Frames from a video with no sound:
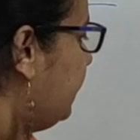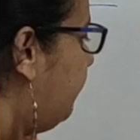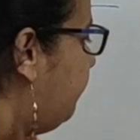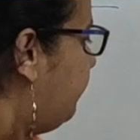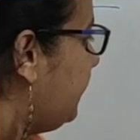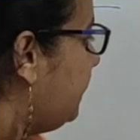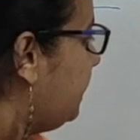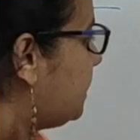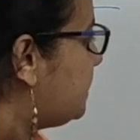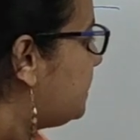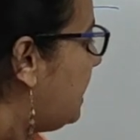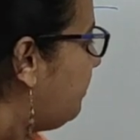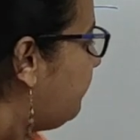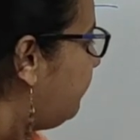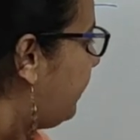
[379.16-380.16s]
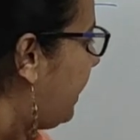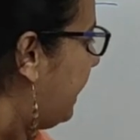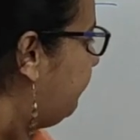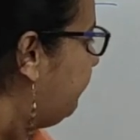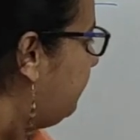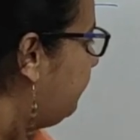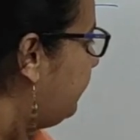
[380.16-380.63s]
the number itself.
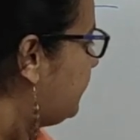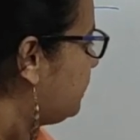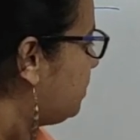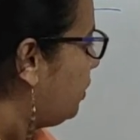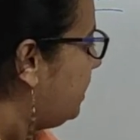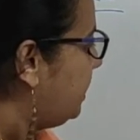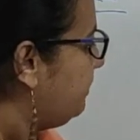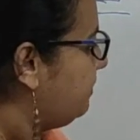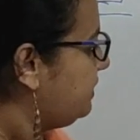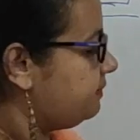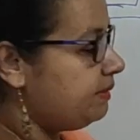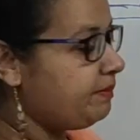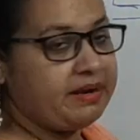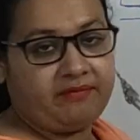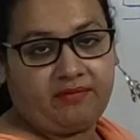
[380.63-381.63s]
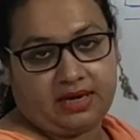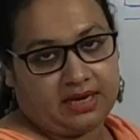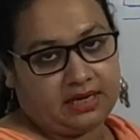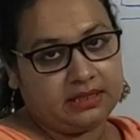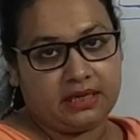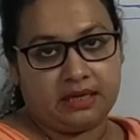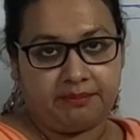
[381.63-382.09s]
Prime number is only divisible by 1
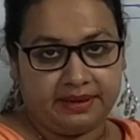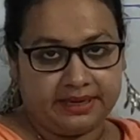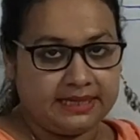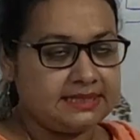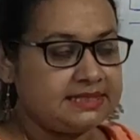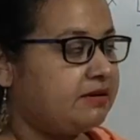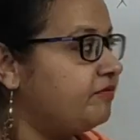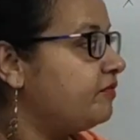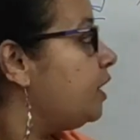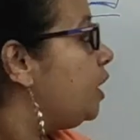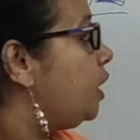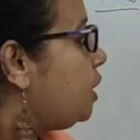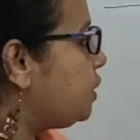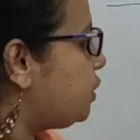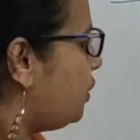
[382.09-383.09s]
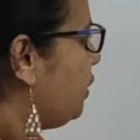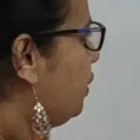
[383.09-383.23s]
and the number itself. So